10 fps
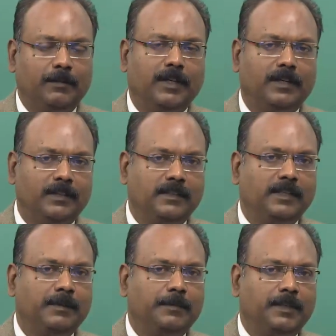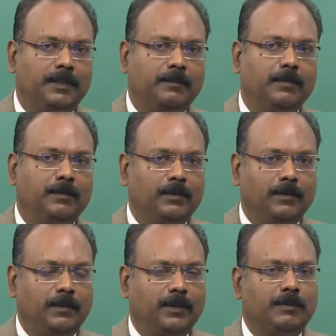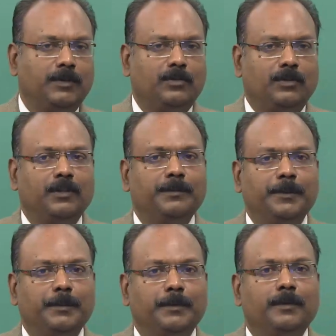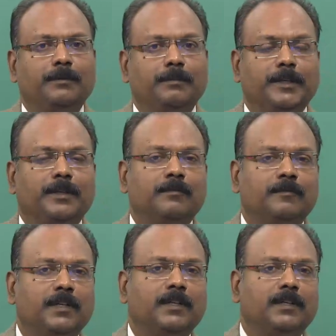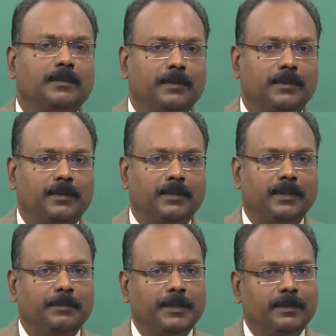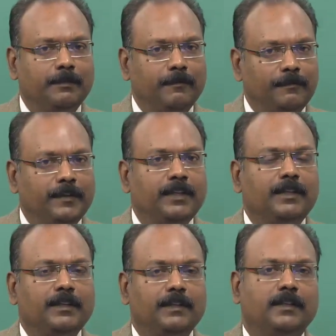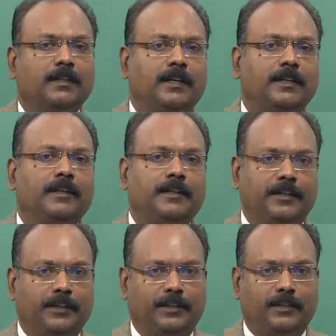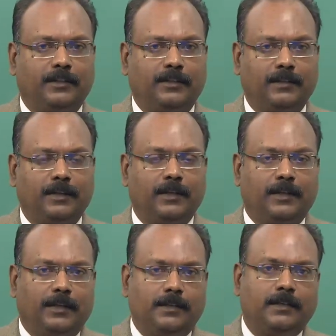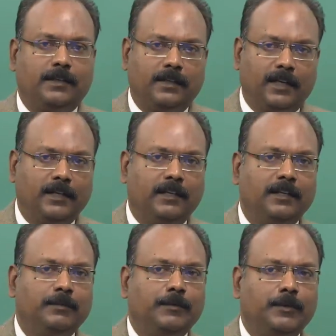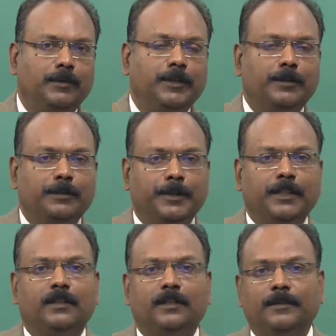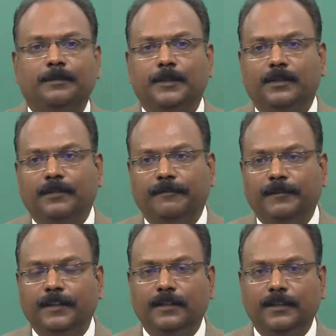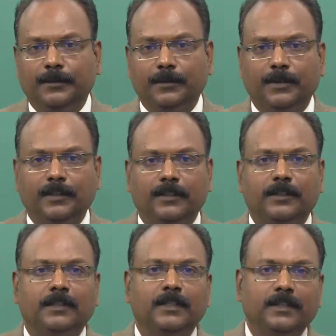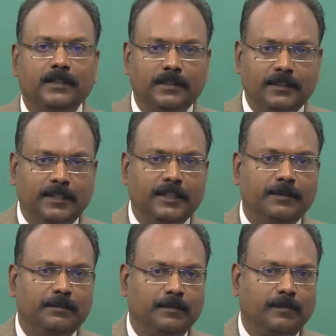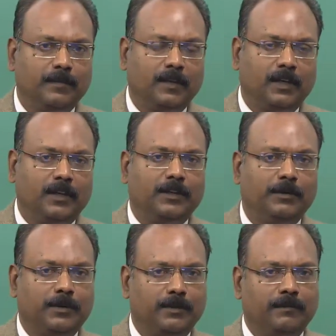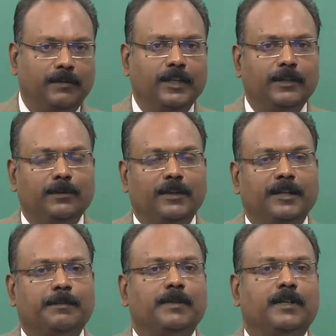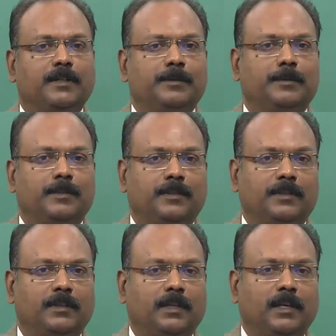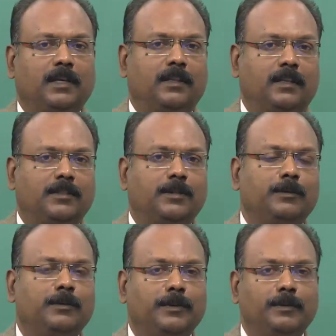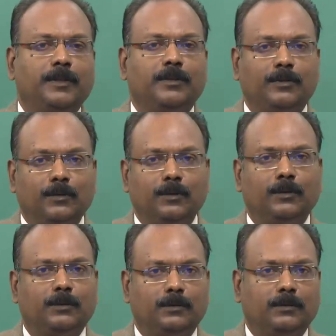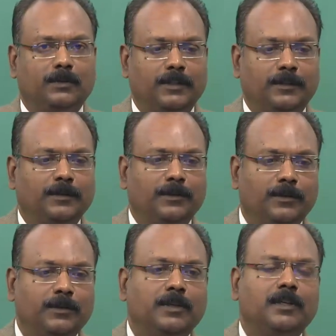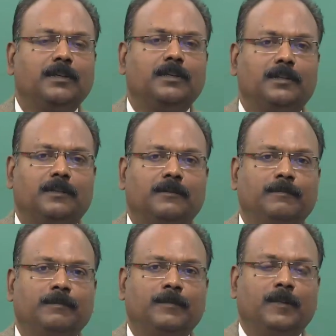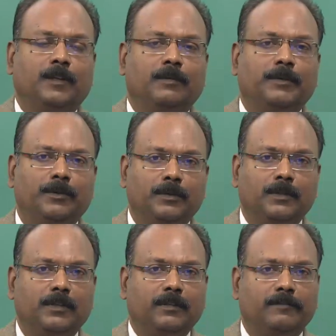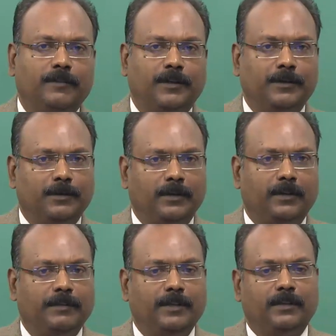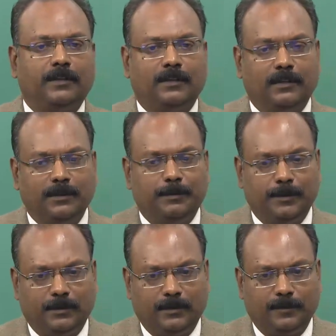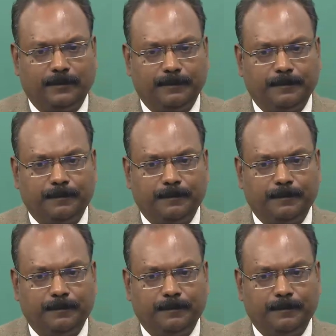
But at the same time, even strong people become vulnerable, they become weak at occasions. It is at that time you need to make the other person feel that you are in a team and then you are willing to help the other person. That is how you can show that you are uh, loving yourself and you are loving the other person.